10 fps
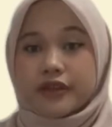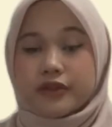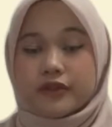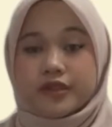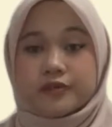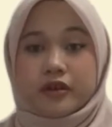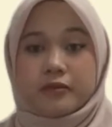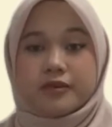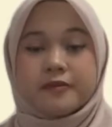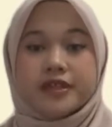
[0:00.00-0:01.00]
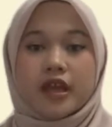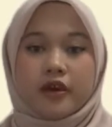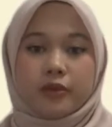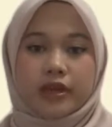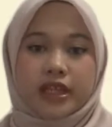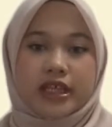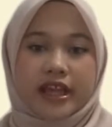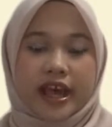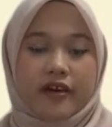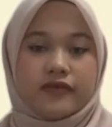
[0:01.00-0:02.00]
into these problems, we need
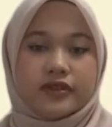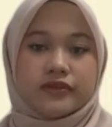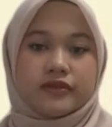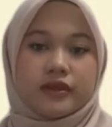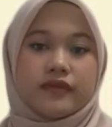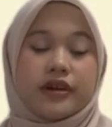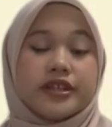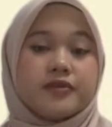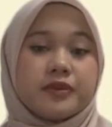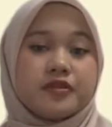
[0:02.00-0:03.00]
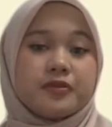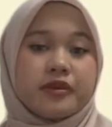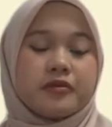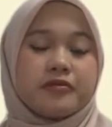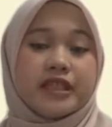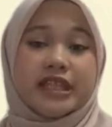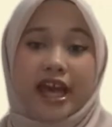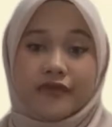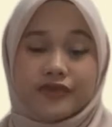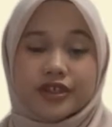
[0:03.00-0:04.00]
an effort to solve oil spills problem in
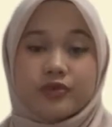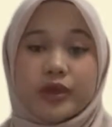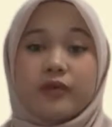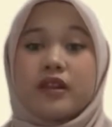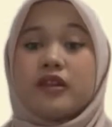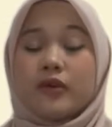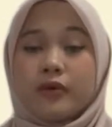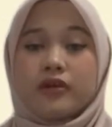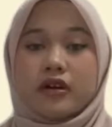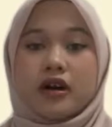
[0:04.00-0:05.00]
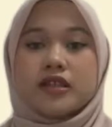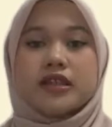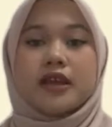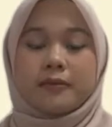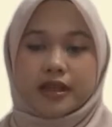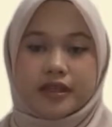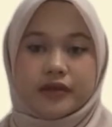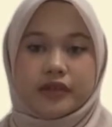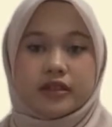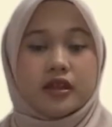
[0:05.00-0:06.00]
efficient way with low-cost
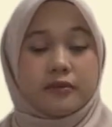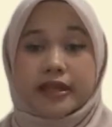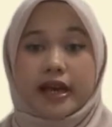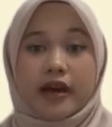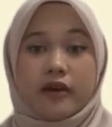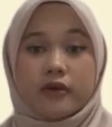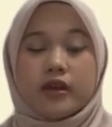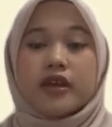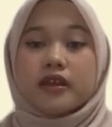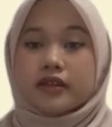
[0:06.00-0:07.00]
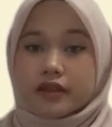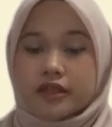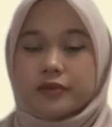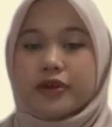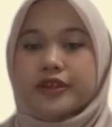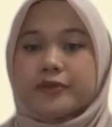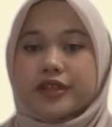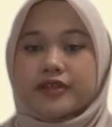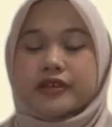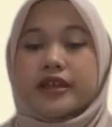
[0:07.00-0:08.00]
material. But how? These porous
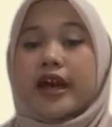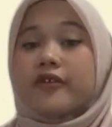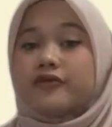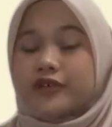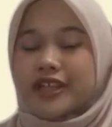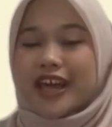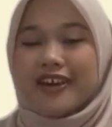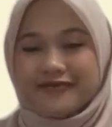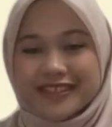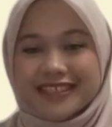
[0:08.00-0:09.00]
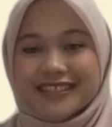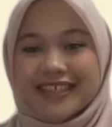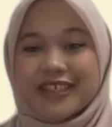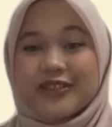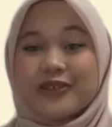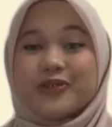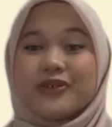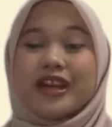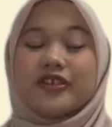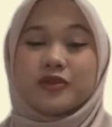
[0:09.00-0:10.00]
material have great efficiency in due to
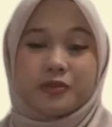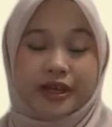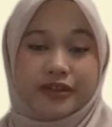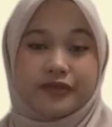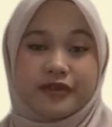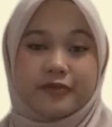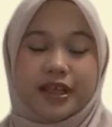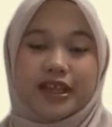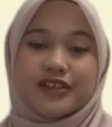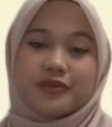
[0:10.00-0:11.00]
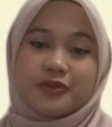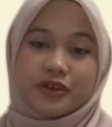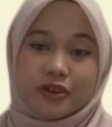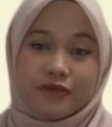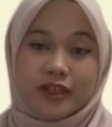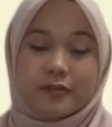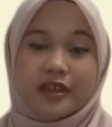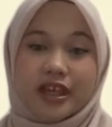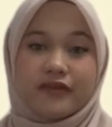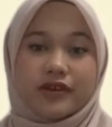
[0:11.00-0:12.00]
their super hydrophobic and super oleophilic
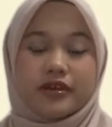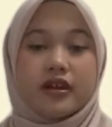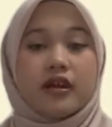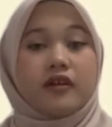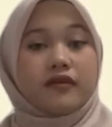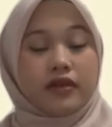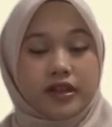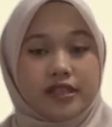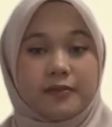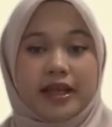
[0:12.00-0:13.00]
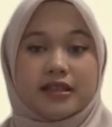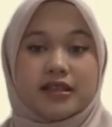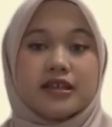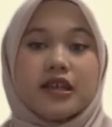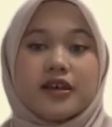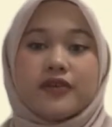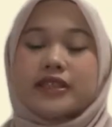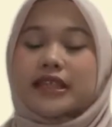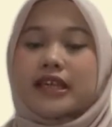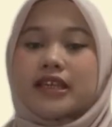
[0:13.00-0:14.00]
behavior. For this matter,
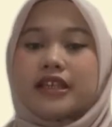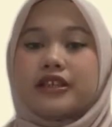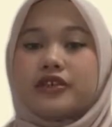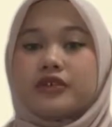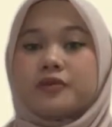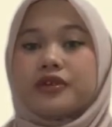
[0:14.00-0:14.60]
recycling used